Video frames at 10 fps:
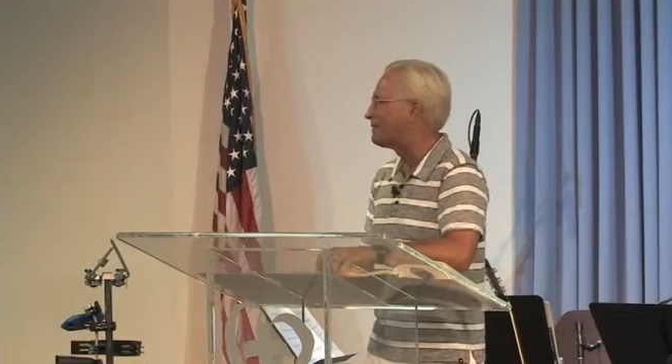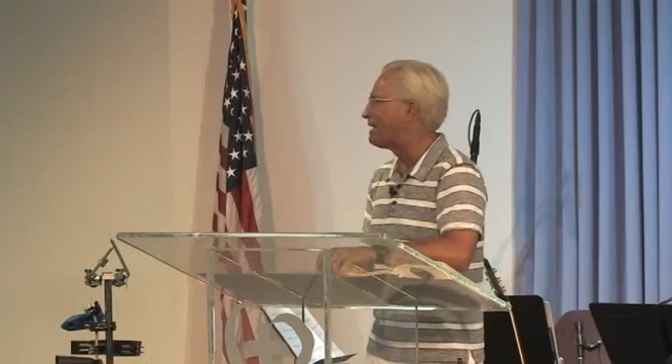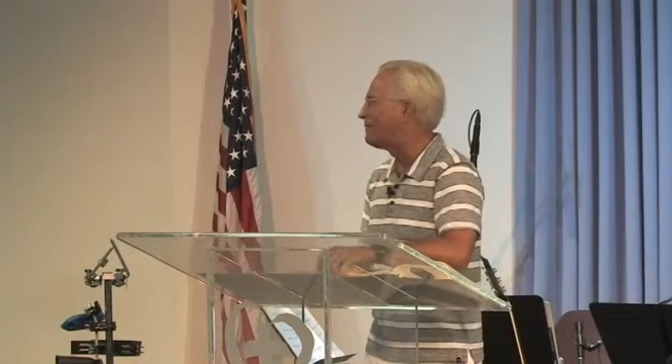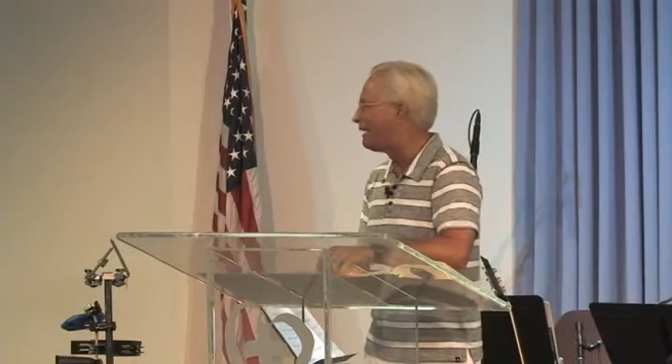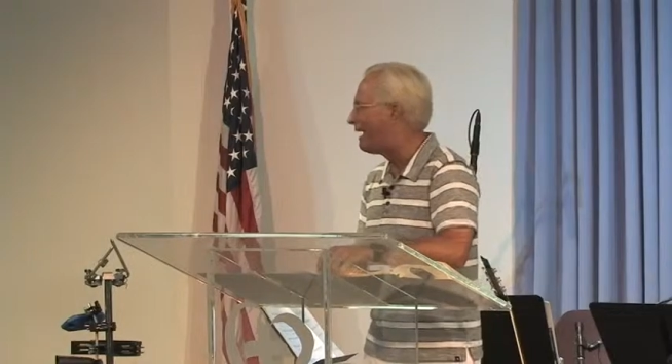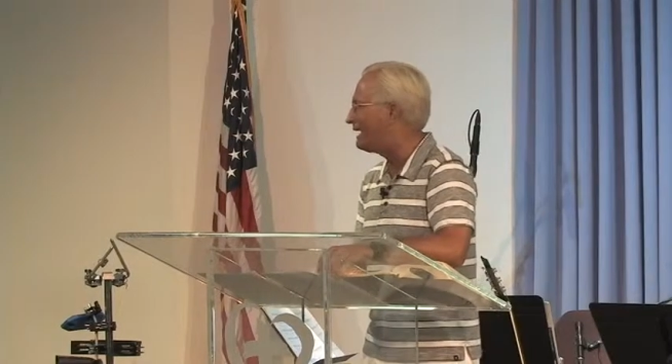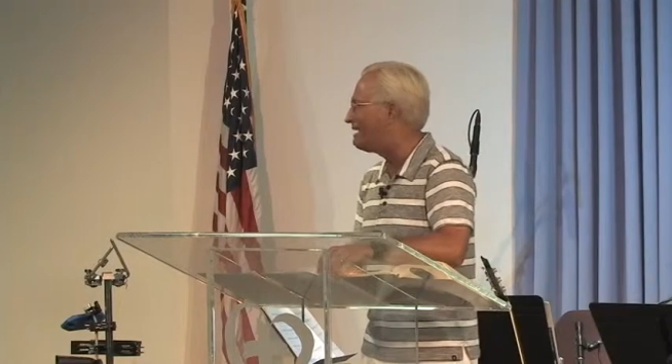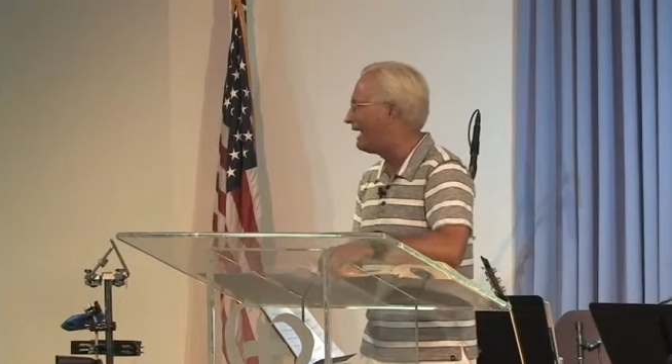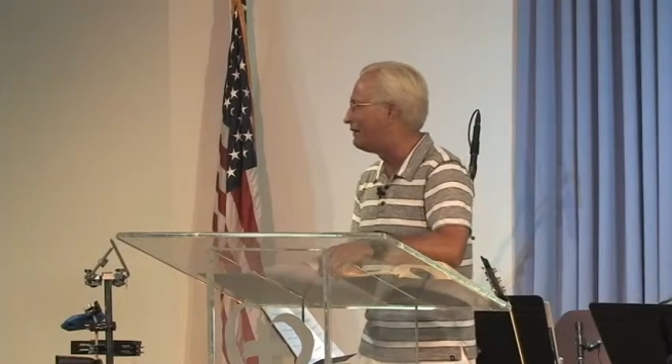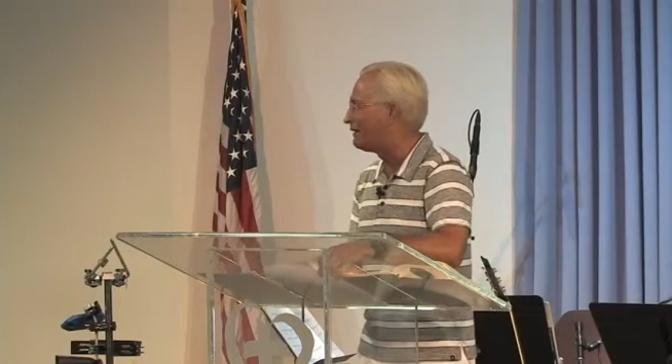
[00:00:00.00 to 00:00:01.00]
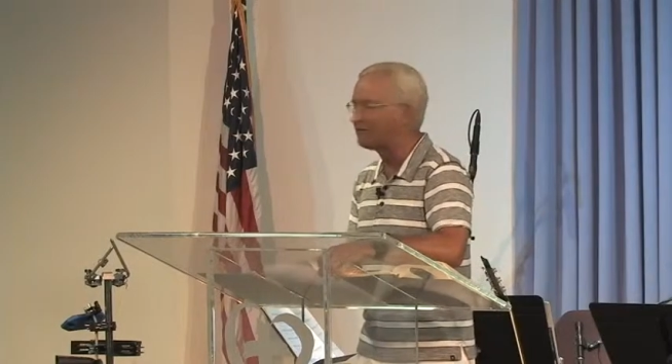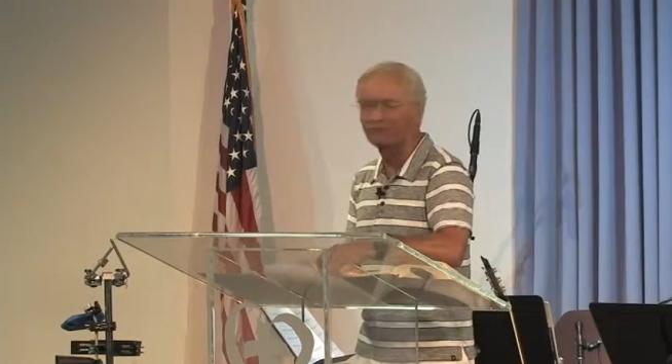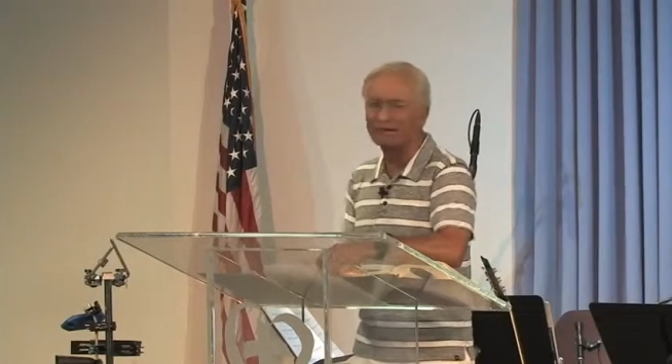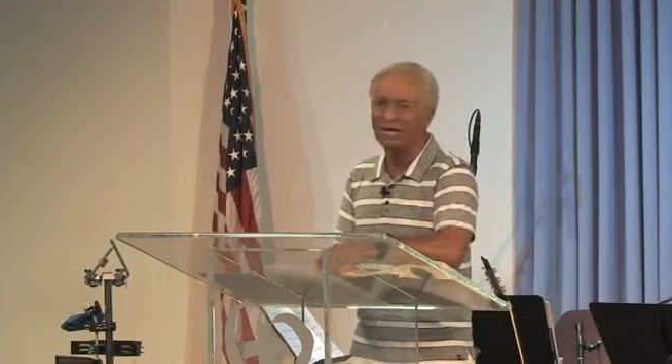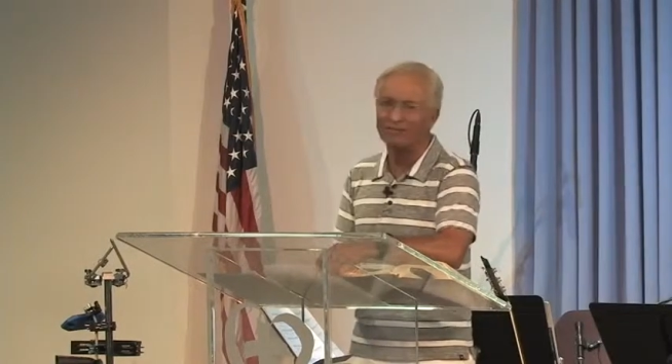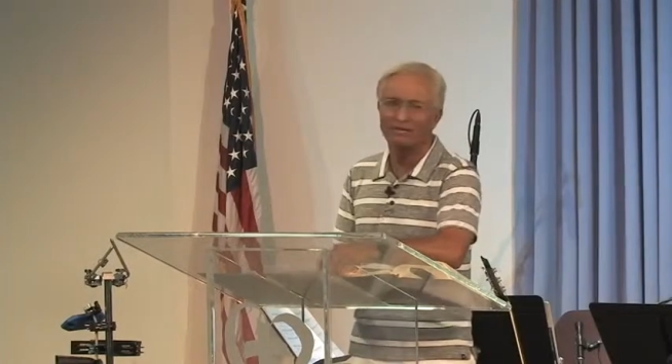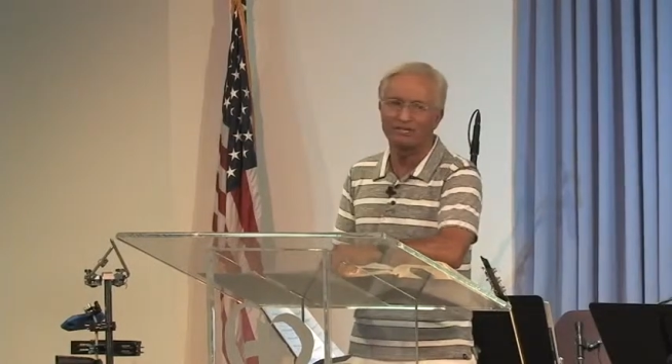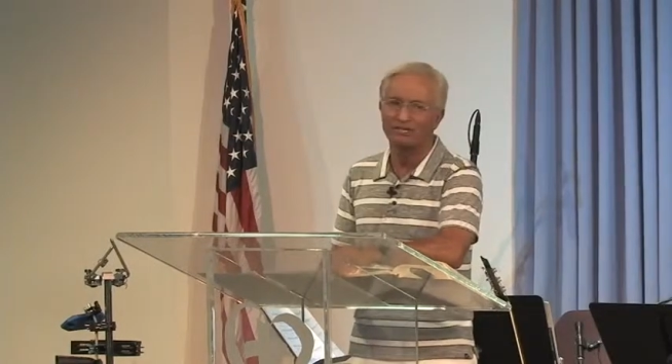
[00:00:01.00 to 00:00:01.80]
in my mind. I'll never forget this.